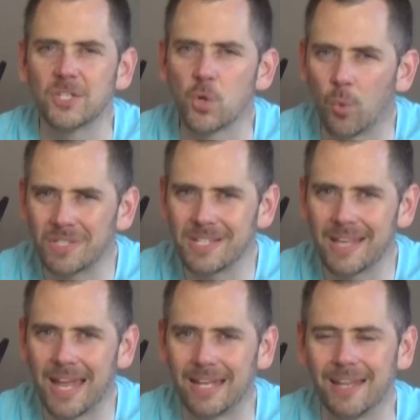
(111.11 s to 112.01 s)
So once
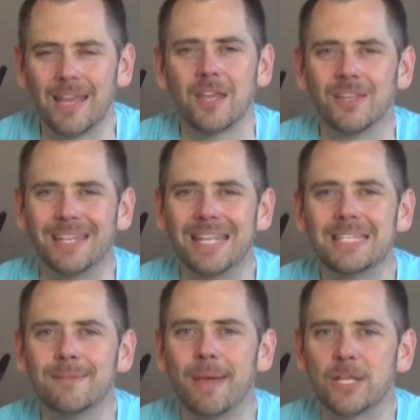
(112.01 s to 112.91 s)
again, you
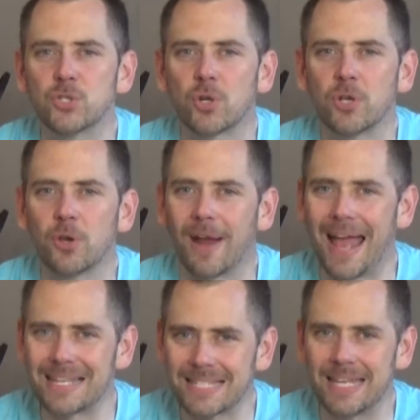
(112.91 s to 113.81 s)
need to make sure you're
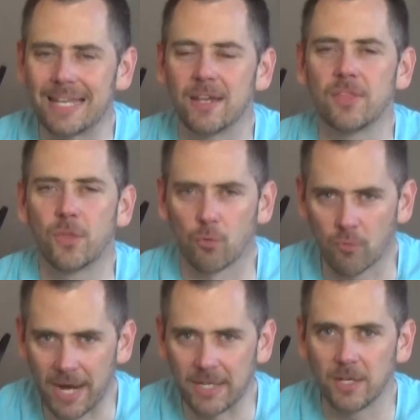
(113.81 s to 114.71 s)
asking the
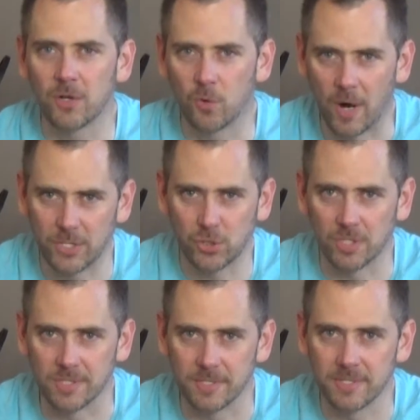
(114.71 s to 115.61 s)
right
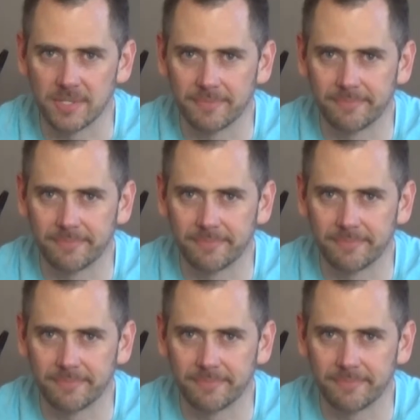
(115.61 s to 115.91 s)
questions.